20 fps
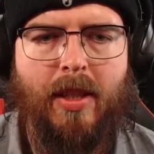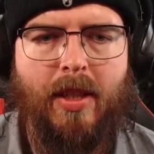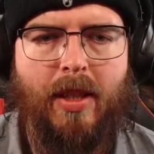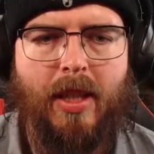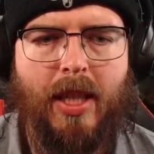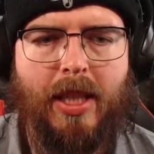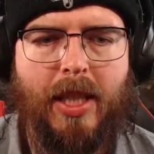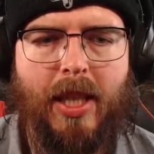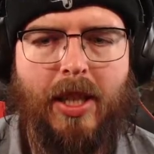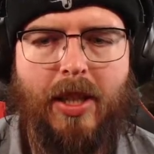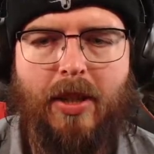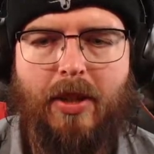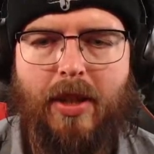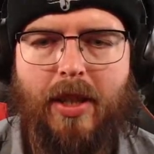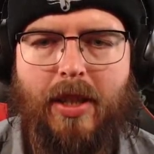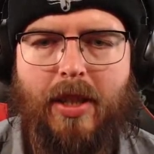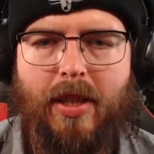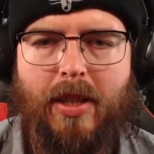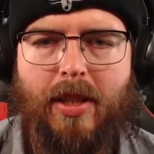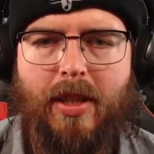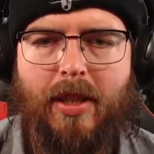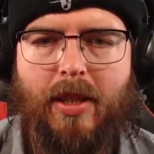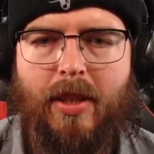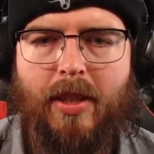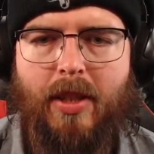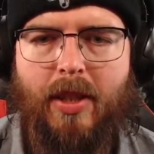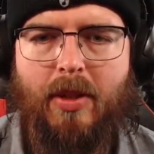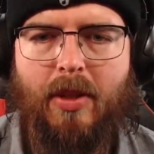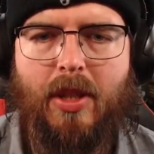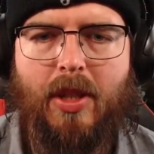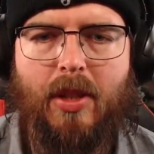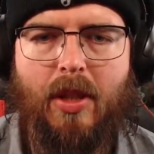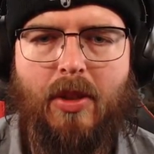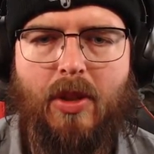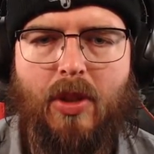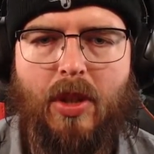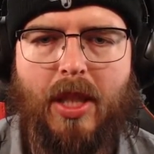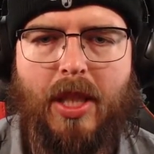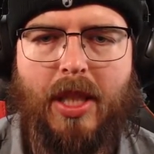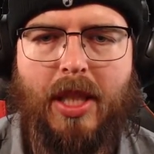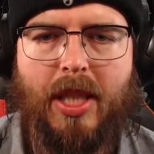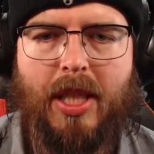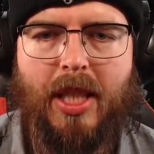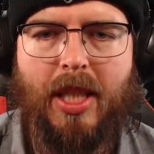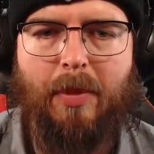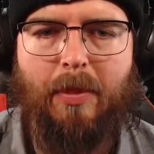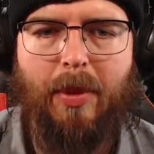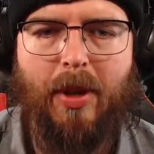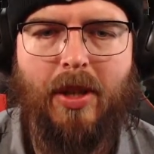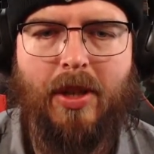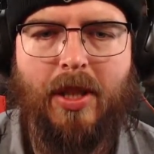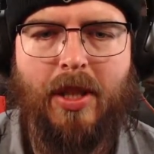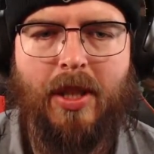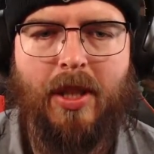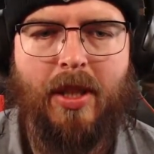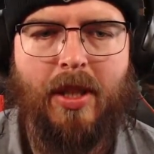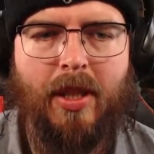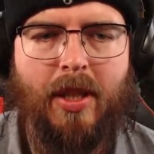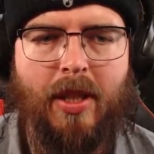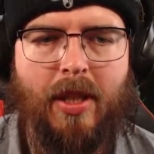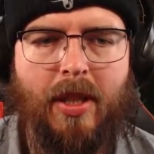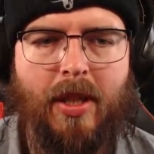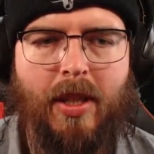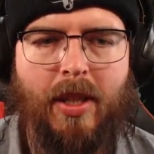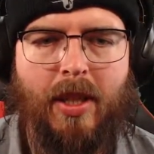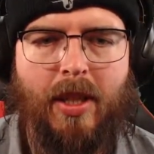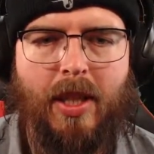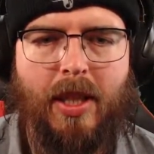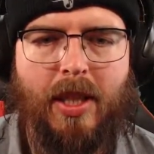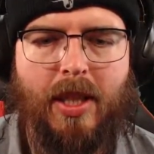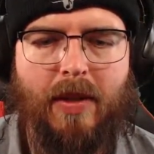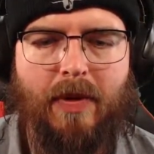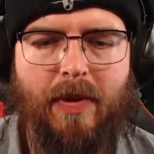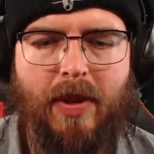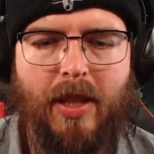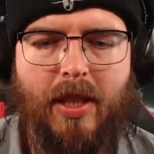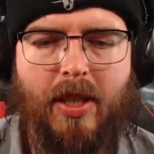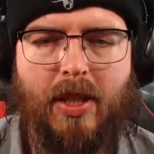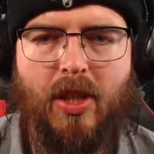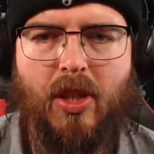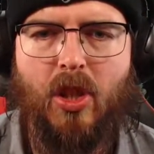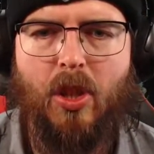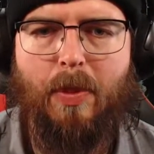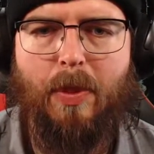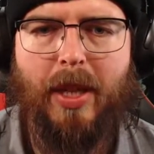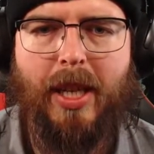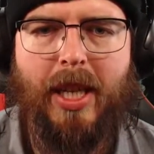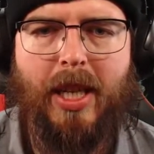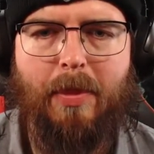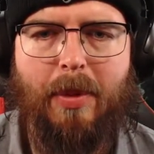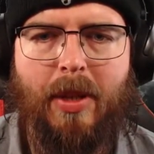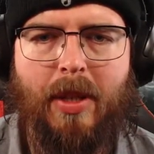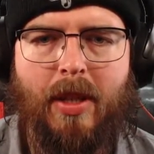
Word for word: That's how you do it. You just don't trigger the second boss. He's a fucking stupid ape.